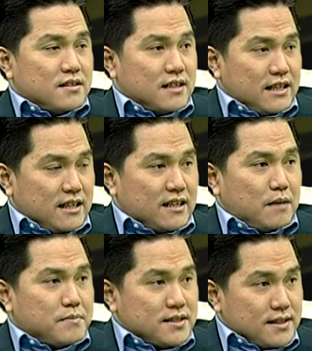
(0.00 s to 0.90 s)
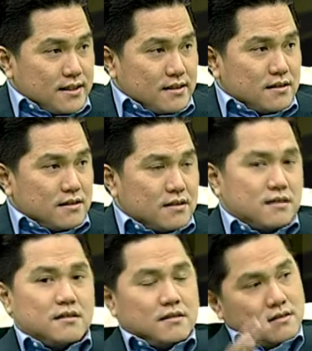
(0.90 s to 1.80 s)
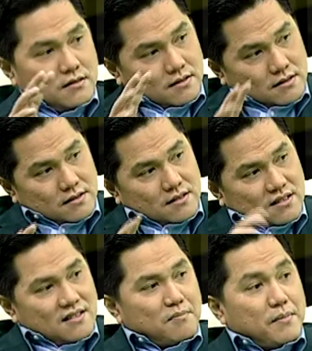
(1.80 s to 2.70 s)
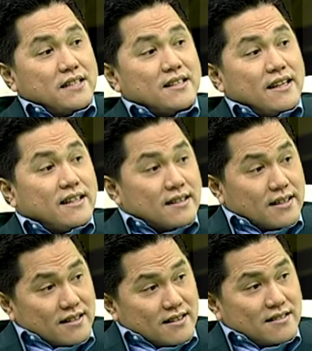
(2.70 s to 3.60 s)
the income still based in Italy.